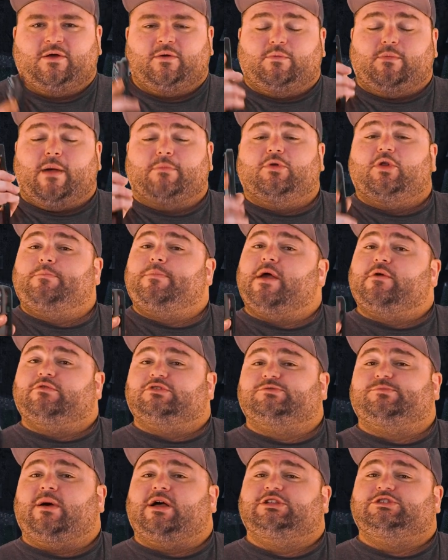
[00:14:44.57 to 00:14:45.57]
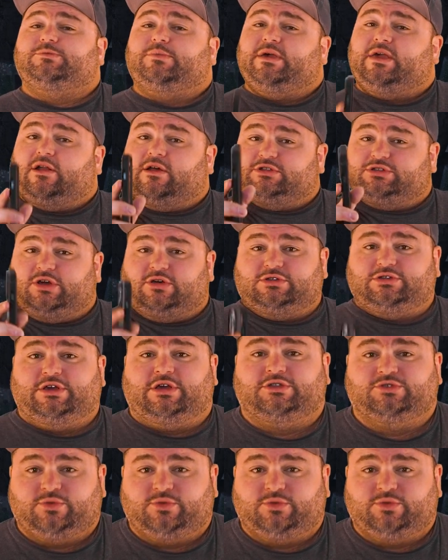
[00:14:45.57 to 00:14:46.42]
Remember to bet responsibly, and I'll talk to you on